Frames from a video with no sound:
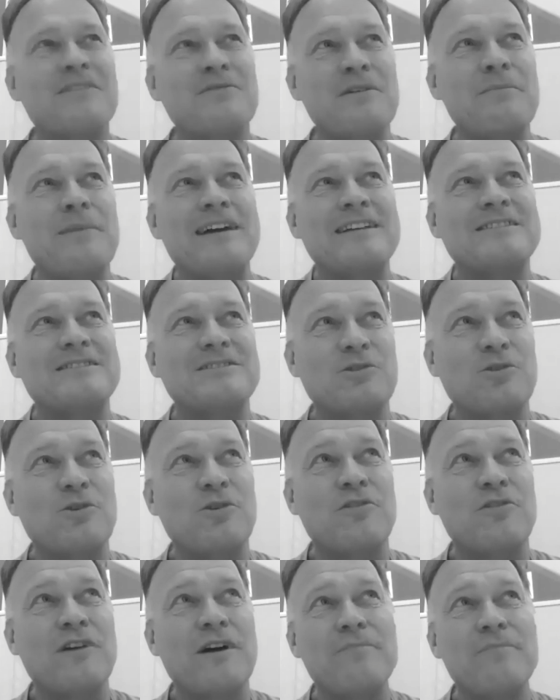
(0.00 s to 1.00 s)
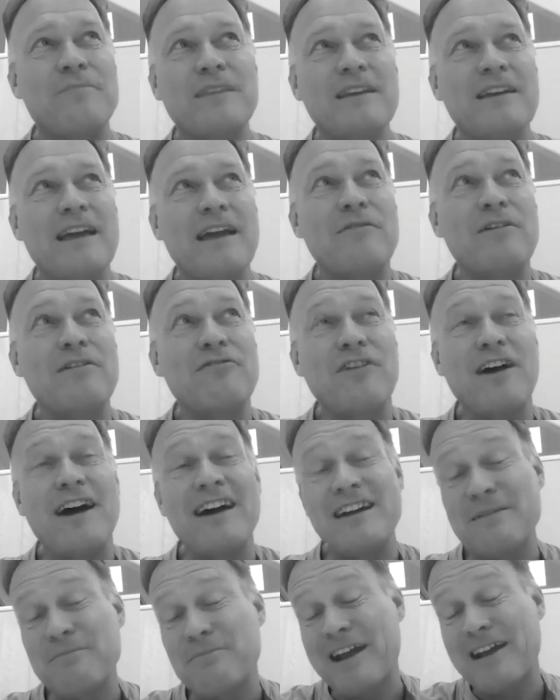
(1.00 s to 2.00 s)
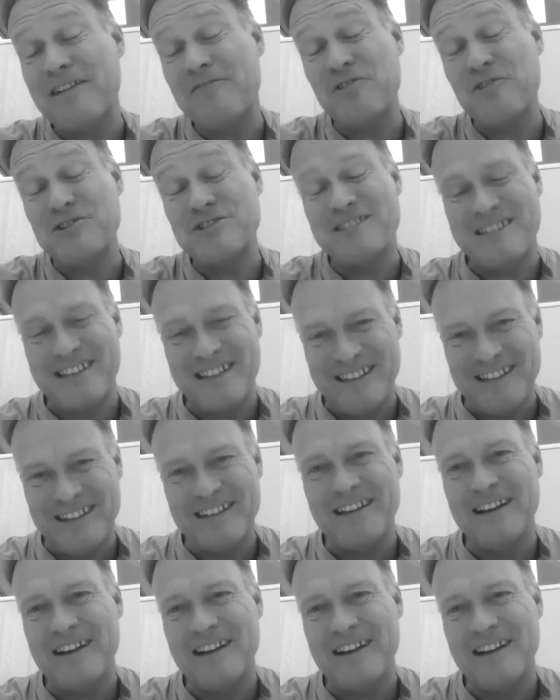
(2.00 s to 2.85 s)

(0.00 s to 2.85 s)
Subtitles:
we met sort of every Friday breakfast, and